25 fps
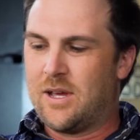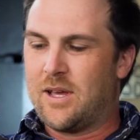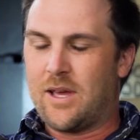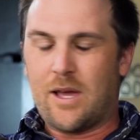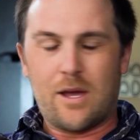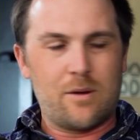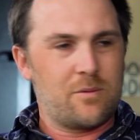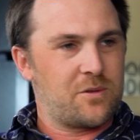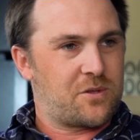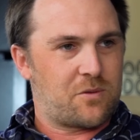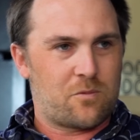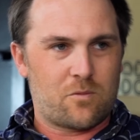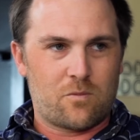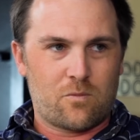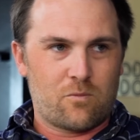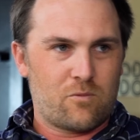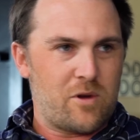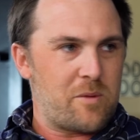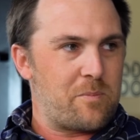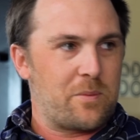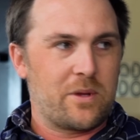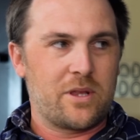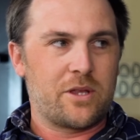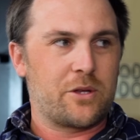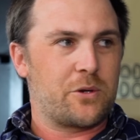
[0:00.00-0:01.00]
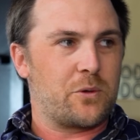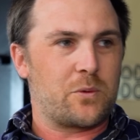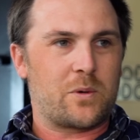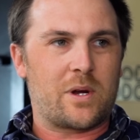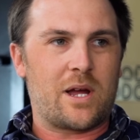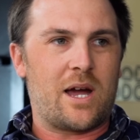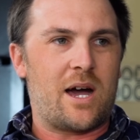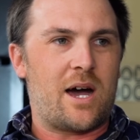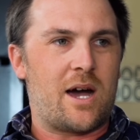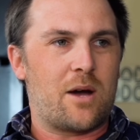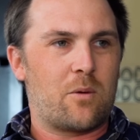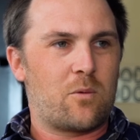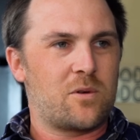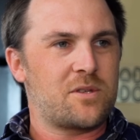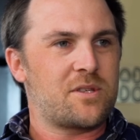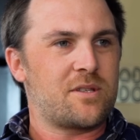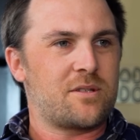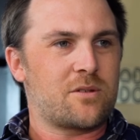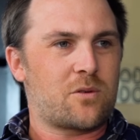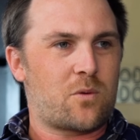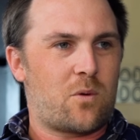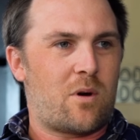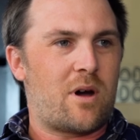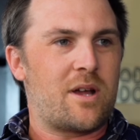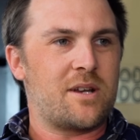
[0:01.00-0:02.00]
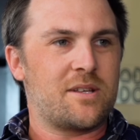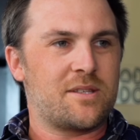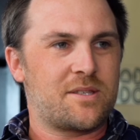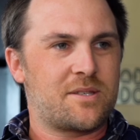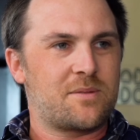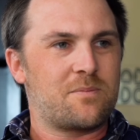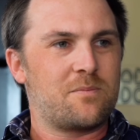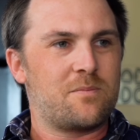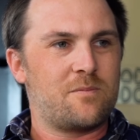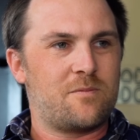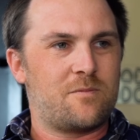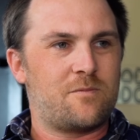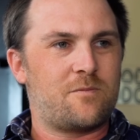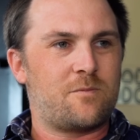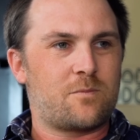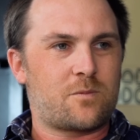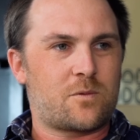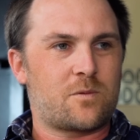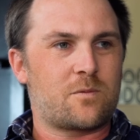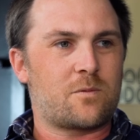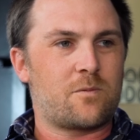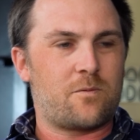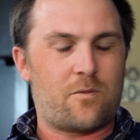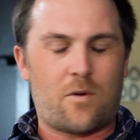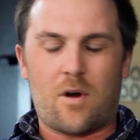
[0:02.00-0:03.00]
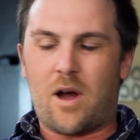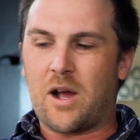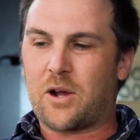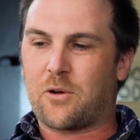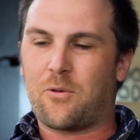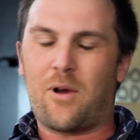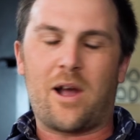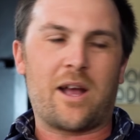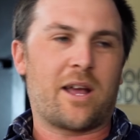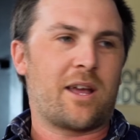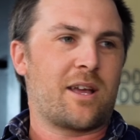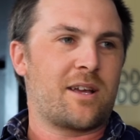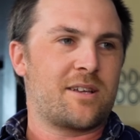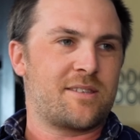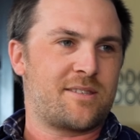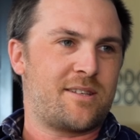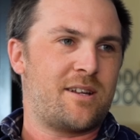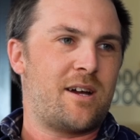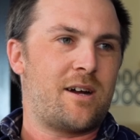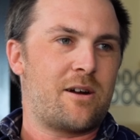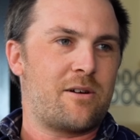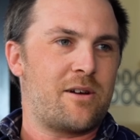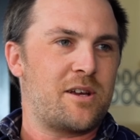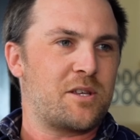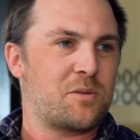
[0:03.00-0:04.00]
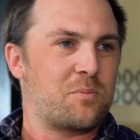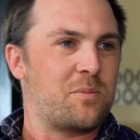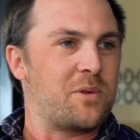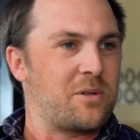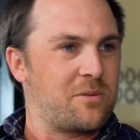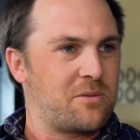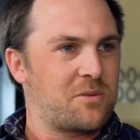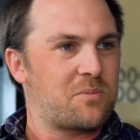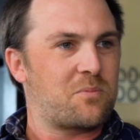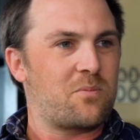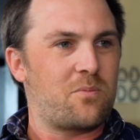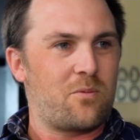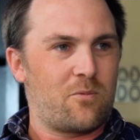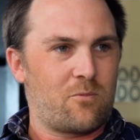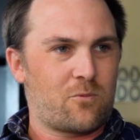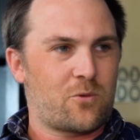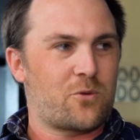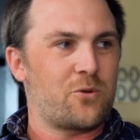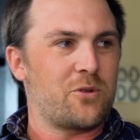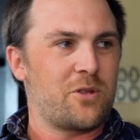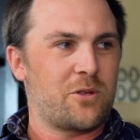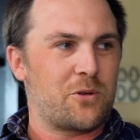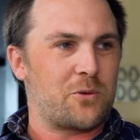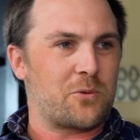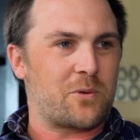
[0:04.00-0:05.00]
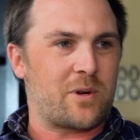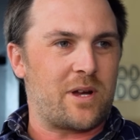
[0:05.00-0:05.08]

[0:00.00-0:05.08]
It was a ripper little car. It wasn't quite as firecracking as an RS, but it was a good little